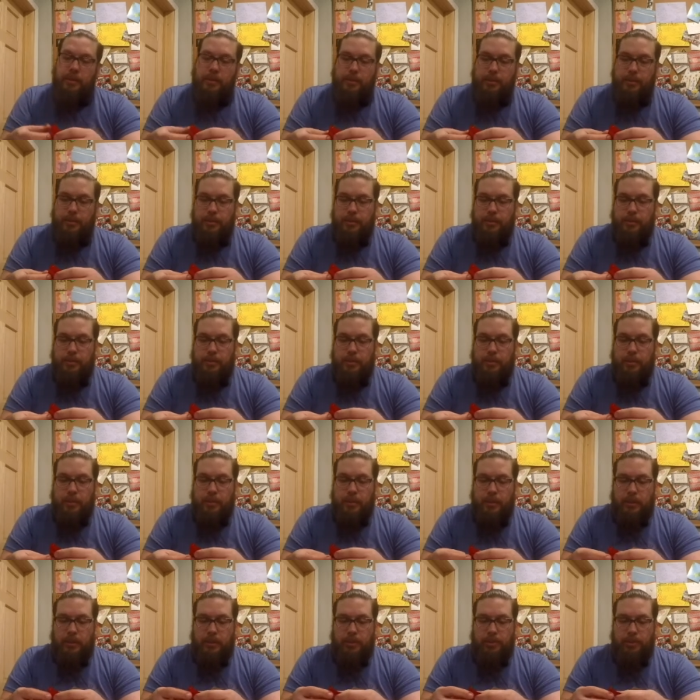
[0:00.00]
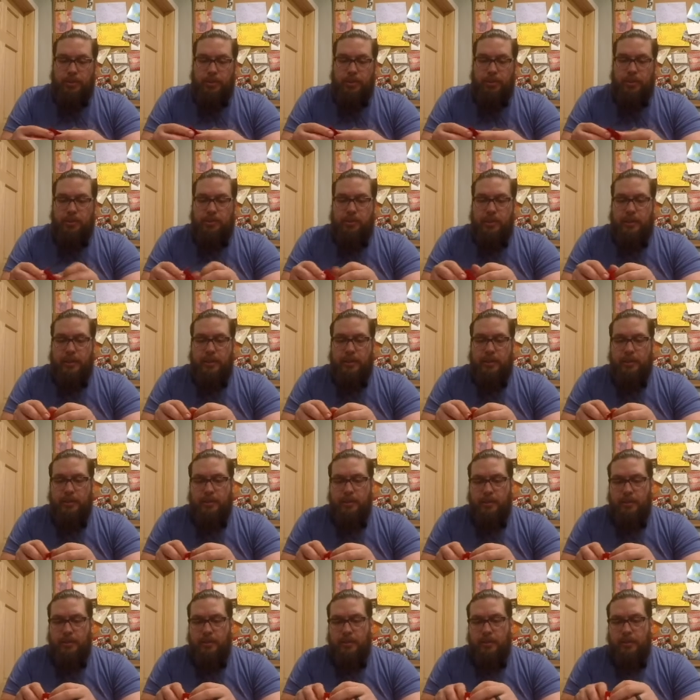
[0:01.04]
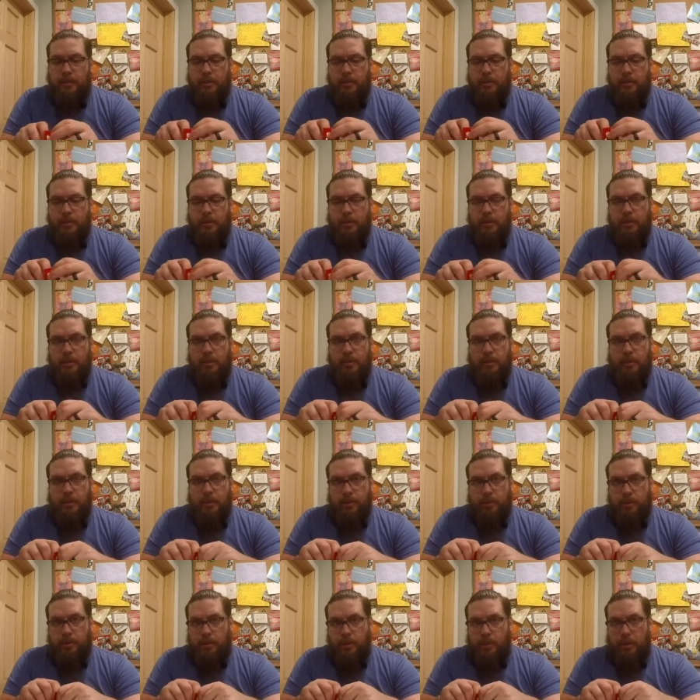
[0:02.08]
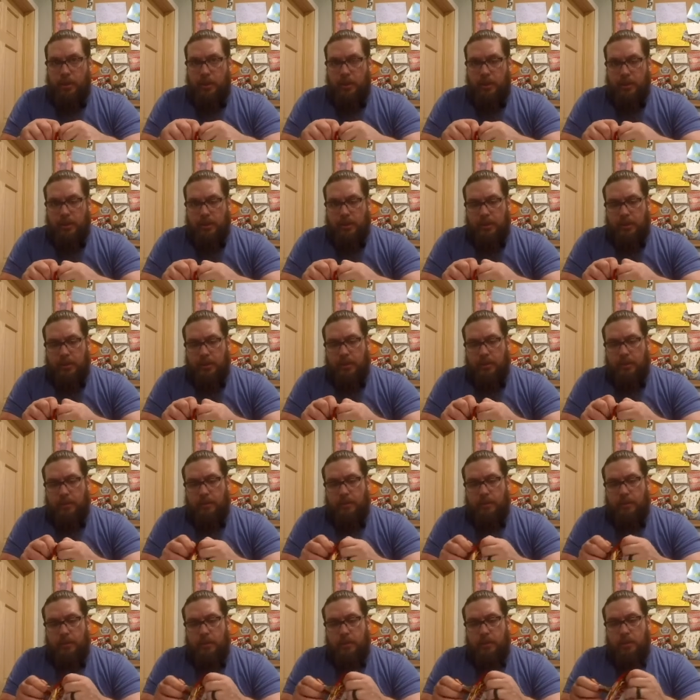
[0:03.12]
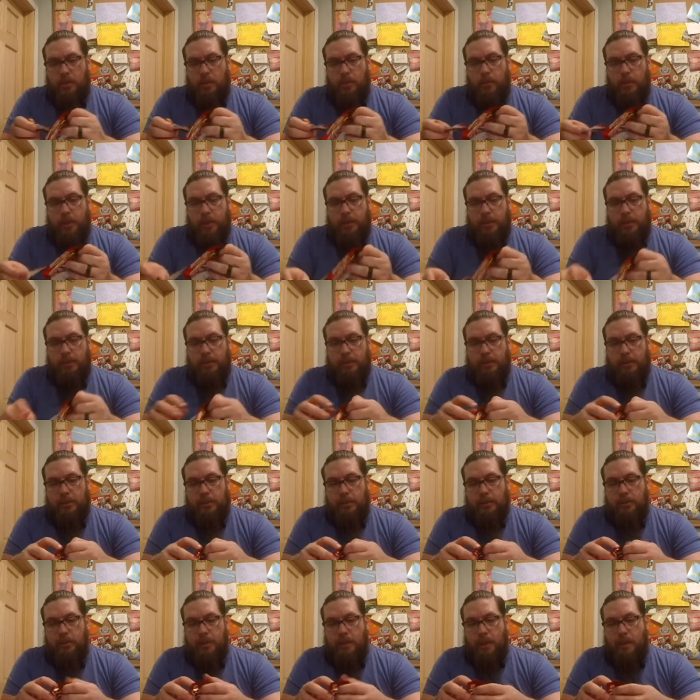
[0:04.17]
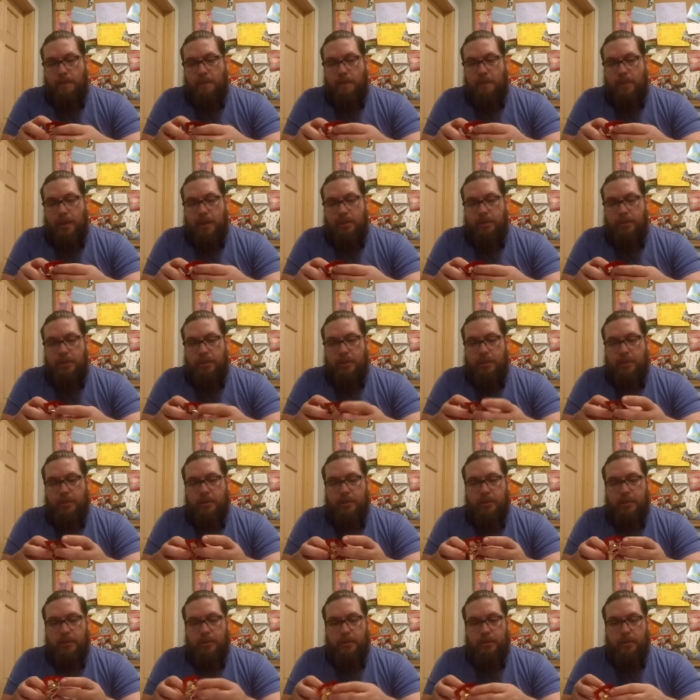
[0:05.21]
So a gingerbread cookie Twix is what I'm imagining here.